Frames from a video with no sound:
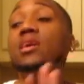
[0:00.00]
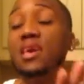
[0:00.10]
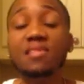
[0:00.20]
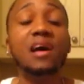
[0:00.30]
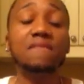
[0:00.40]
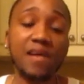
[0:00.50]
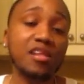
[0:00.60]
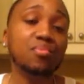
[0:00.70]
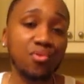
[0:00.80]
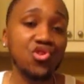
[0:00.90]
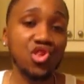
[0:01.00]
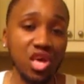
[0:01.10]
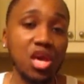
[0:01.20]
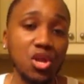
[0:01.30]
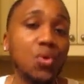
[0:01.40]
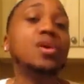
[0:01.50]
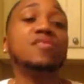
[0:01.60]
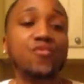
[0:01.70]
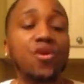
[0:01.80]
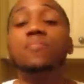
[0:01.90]
Yes, I follow Porsha again on
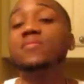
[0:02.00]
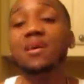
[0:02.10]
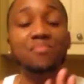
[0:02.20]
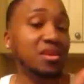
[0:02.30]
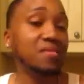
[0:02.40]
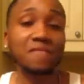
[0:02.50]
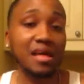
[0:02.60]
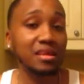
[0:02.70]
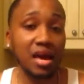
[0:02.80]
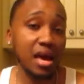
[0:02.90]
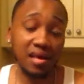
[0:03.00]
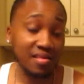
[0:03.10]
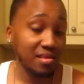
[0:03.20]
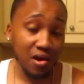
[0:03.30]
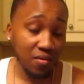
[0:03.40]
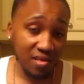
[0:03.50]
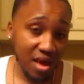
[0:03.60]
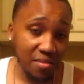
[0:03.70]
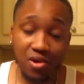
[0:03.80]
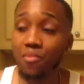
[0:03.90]
Instagram because I've been unfollowed her ass a long
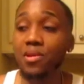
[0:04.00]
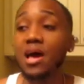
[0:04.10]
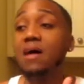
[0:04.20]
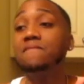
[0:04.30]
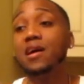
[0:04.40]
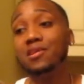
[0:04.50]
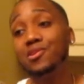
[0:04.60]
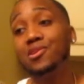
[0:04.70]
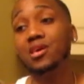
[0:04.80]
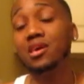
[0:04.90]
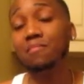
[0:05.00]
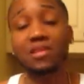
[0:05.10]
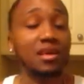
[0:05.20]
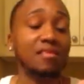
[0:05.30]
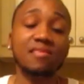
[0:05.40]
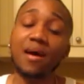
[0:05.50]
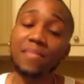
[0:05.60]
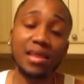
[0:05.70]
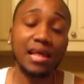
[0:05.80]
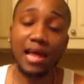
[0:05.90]
time ago, but now I follow her again. But that does not
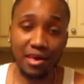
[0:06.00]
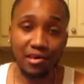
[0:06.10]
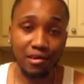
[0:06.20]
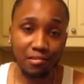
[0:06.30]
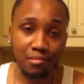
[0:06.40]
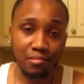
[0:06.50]
mean I like her.